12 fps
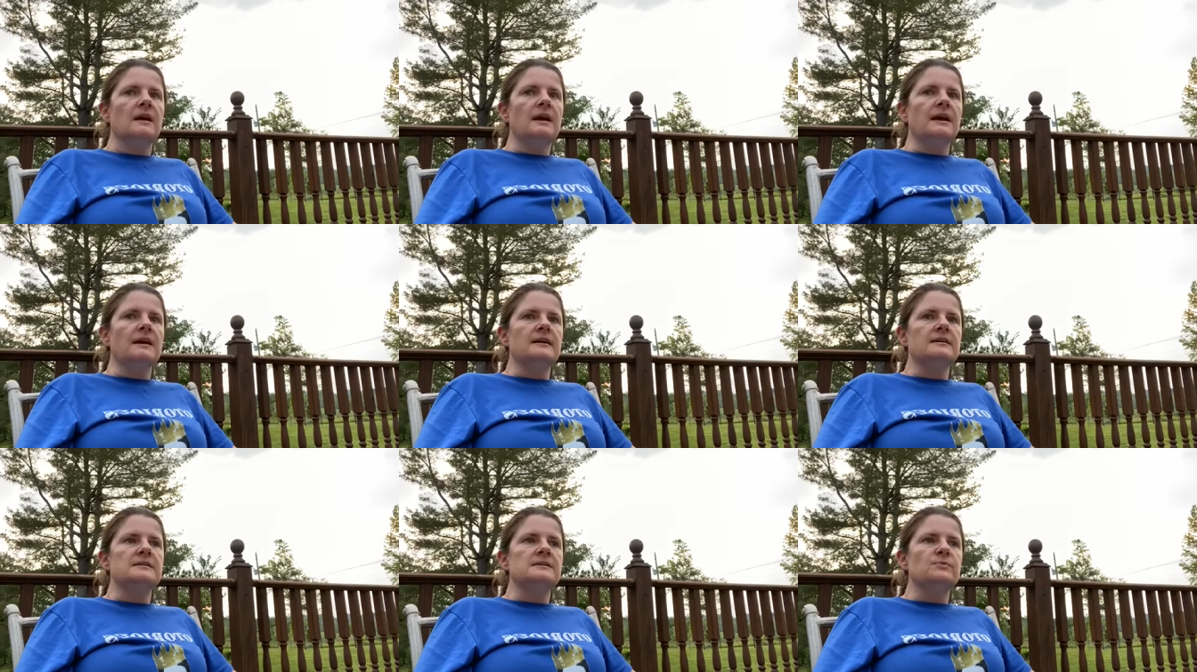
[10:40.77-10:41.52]

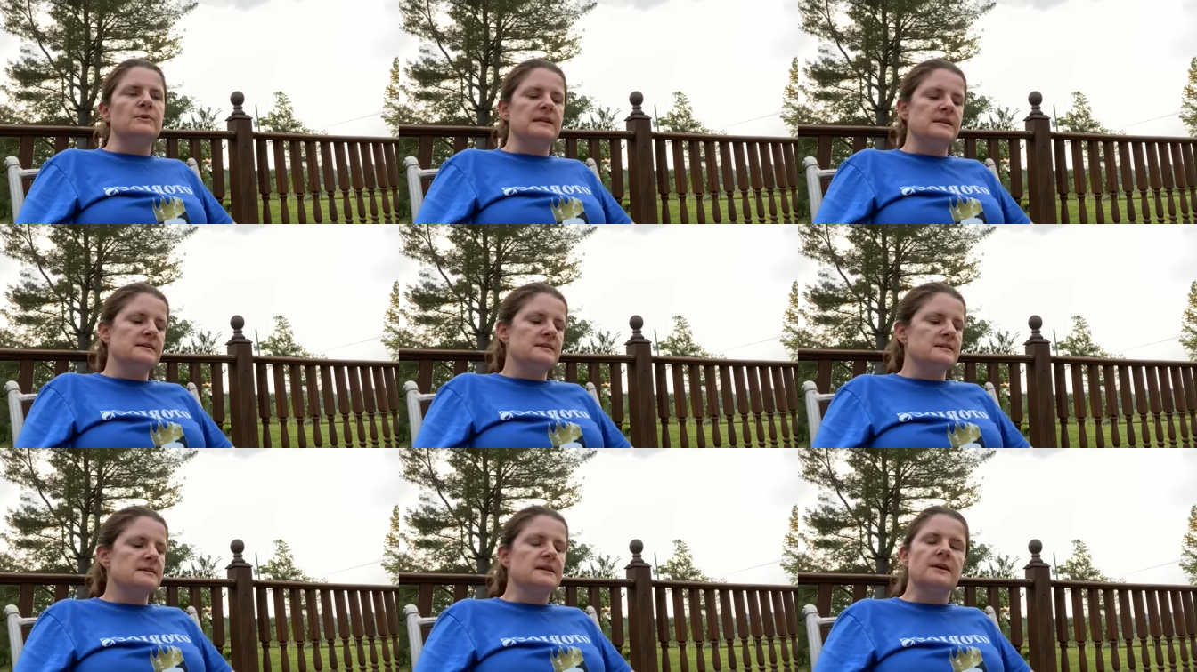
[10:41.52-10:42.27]
and we need
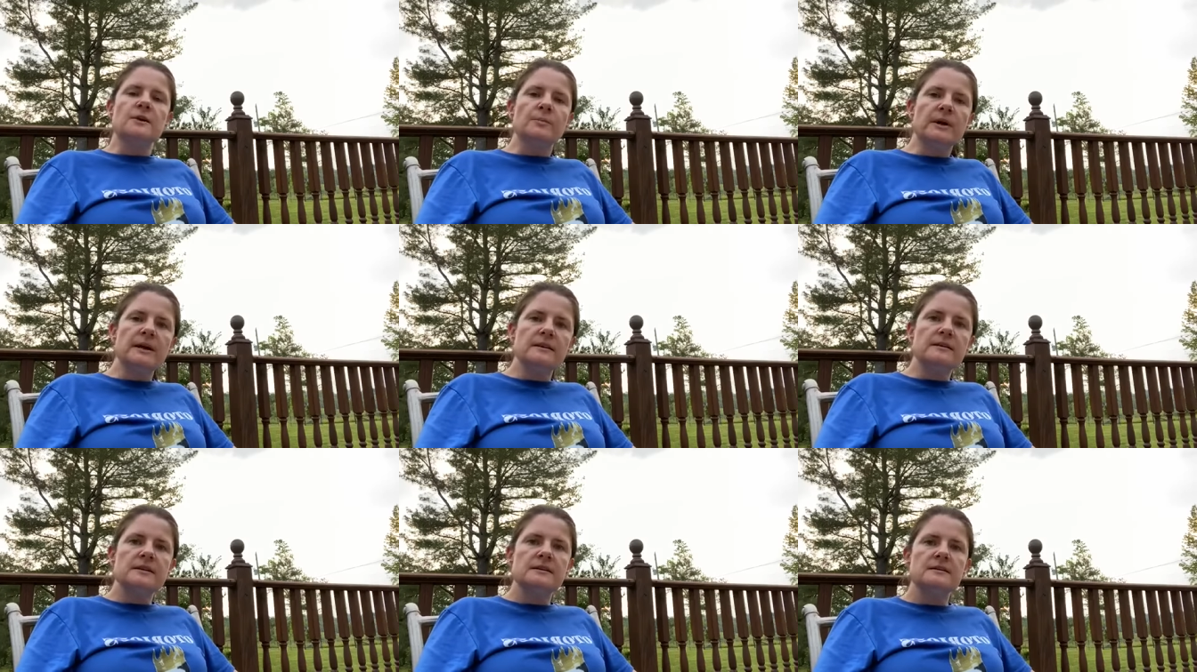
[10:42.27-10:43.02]
to
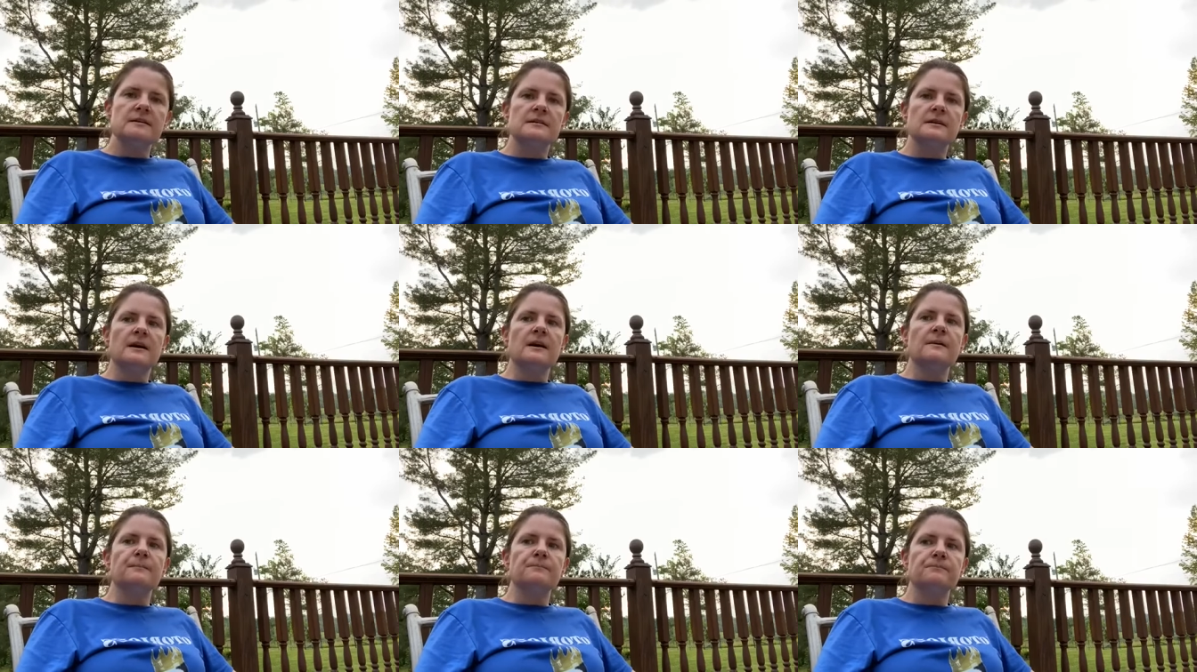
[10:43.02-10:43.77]
celebrate
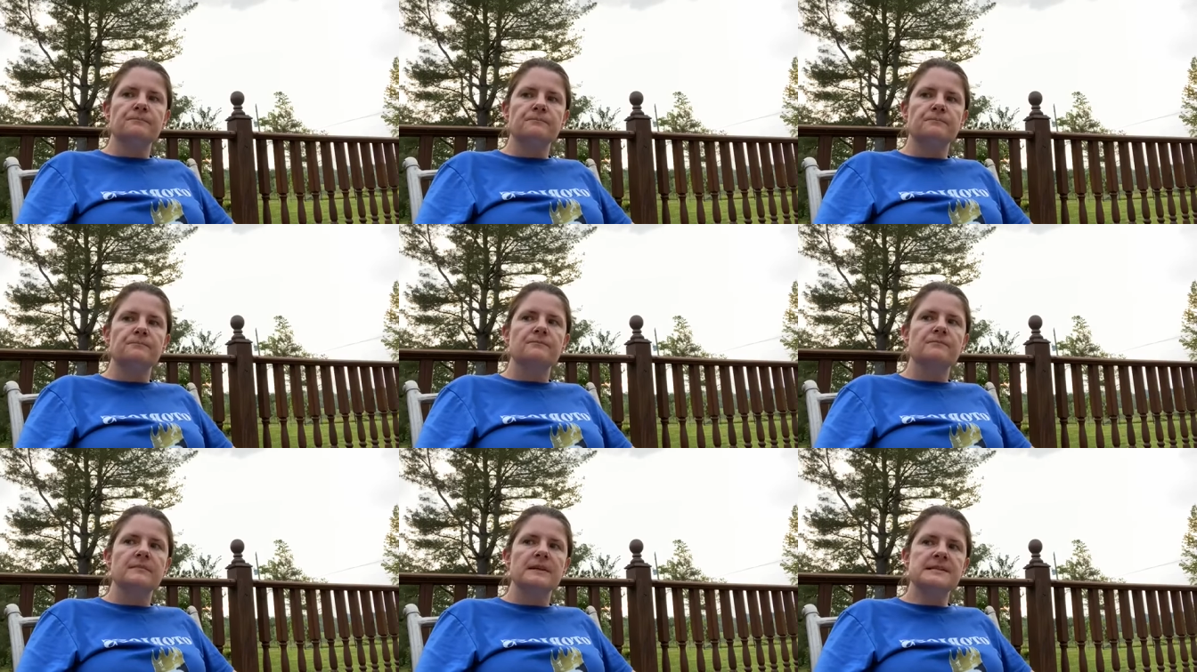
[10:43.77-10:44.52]
um,
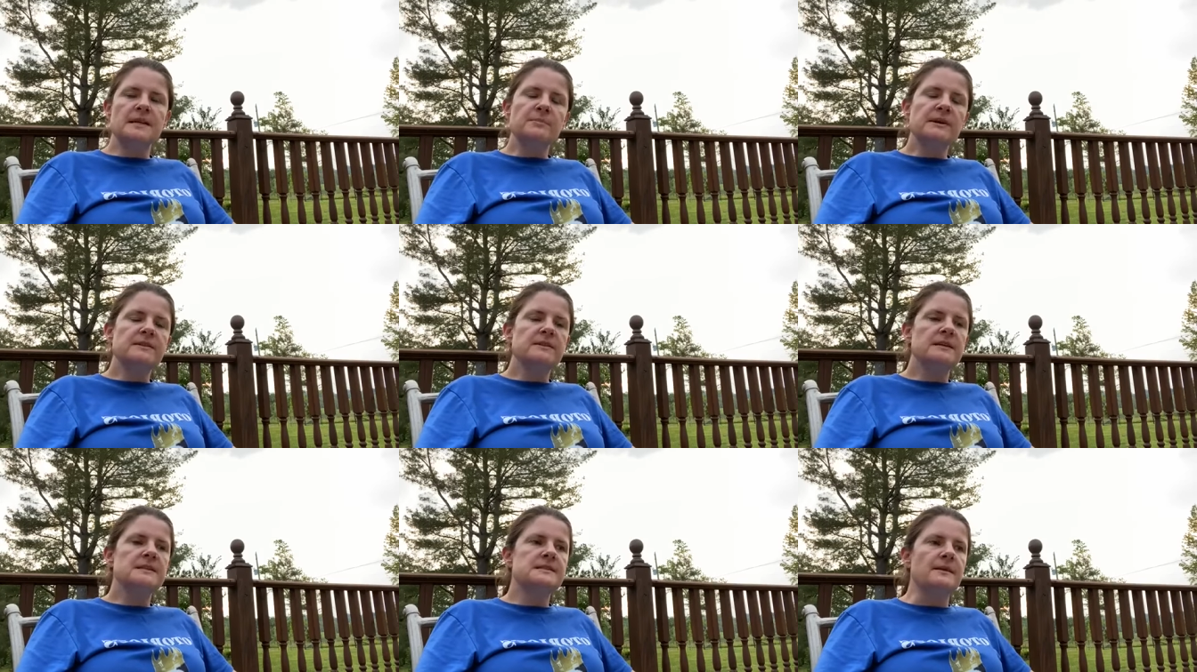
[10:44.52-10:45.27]
celebrate the
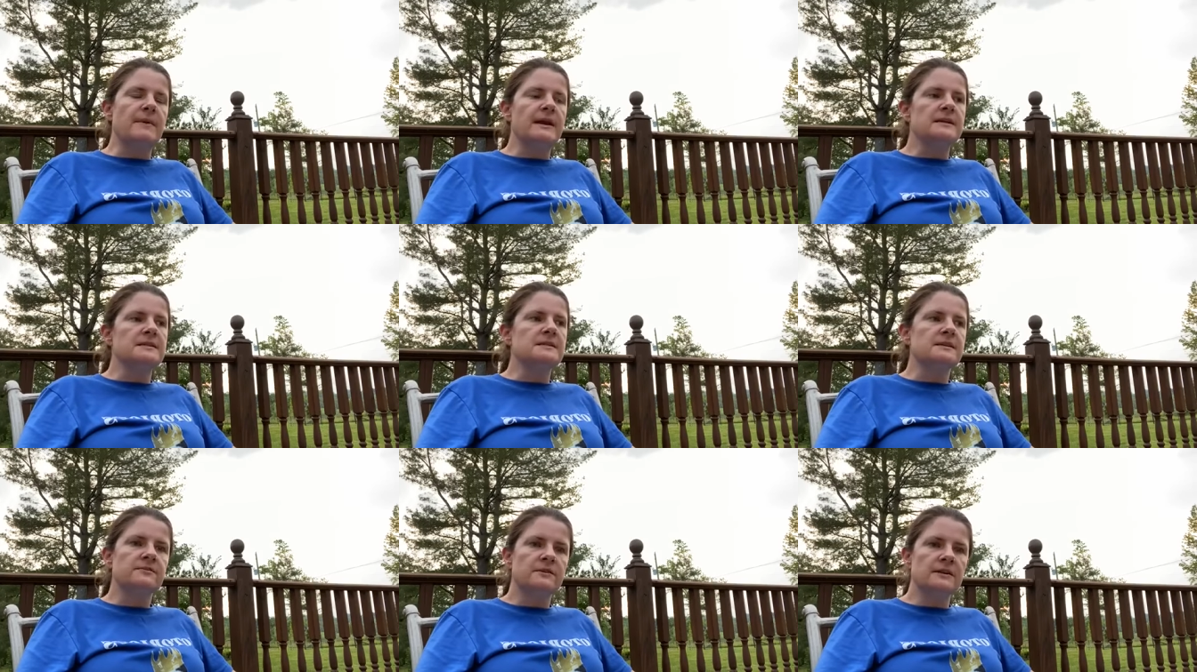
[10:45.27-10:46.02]
things that make us
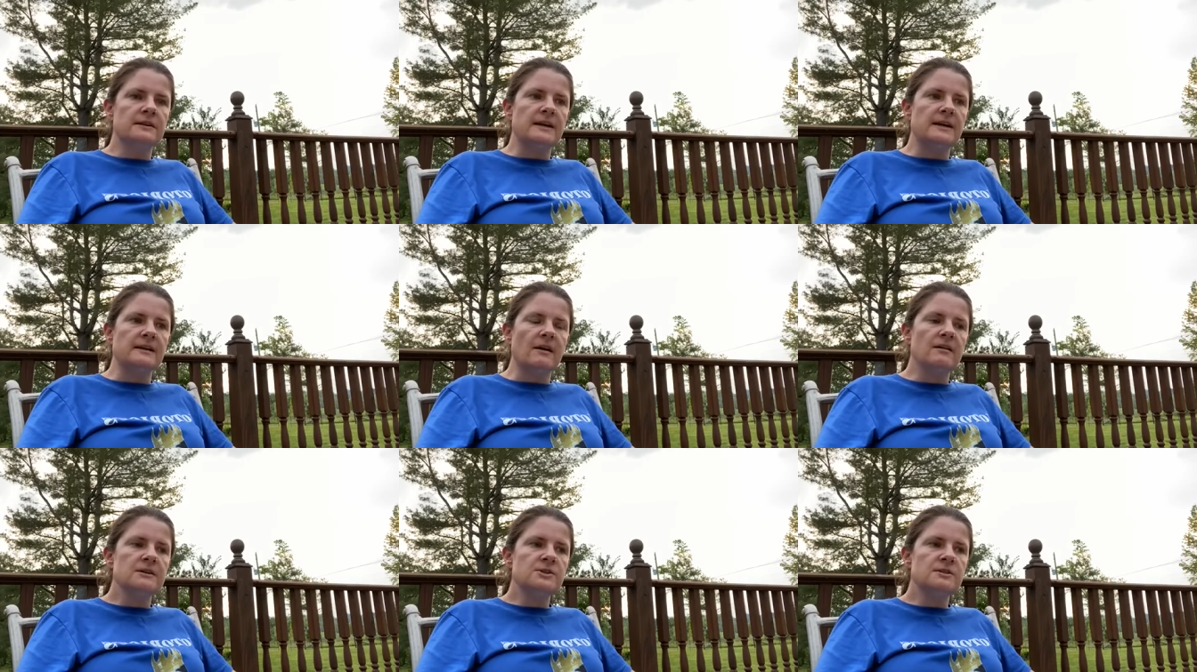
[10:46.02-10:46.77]
different and
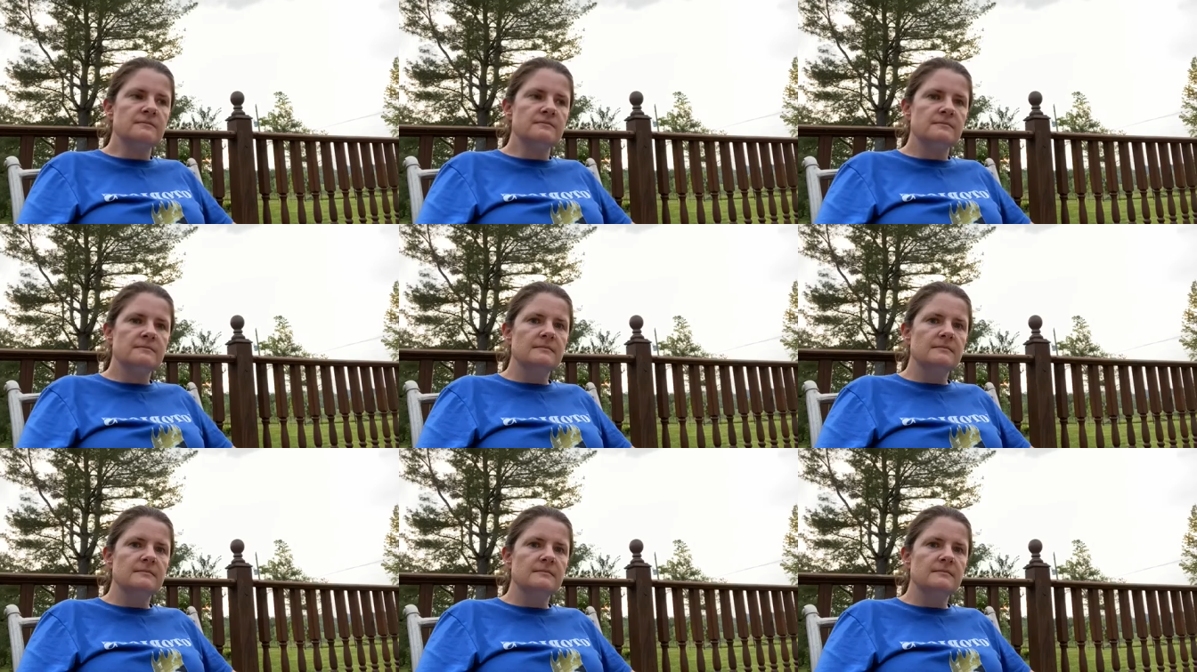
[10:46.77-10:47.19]
acknowledge them.